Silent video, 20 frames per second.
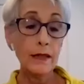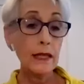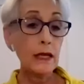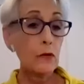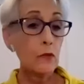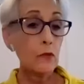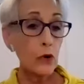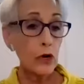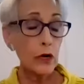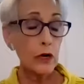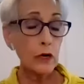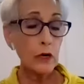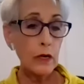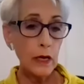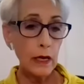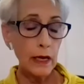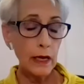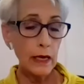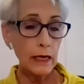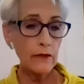I think
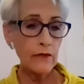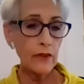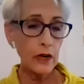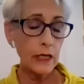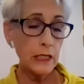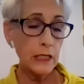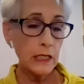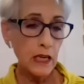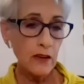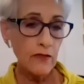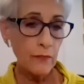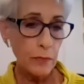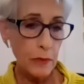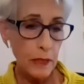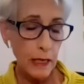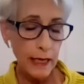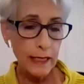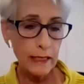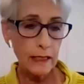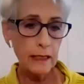we're in a very tough
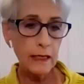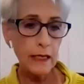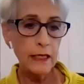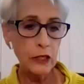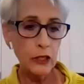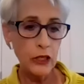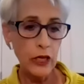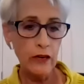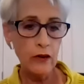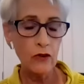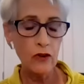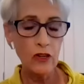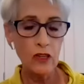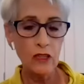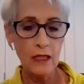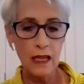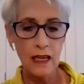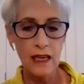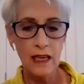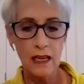place in
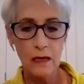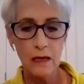general.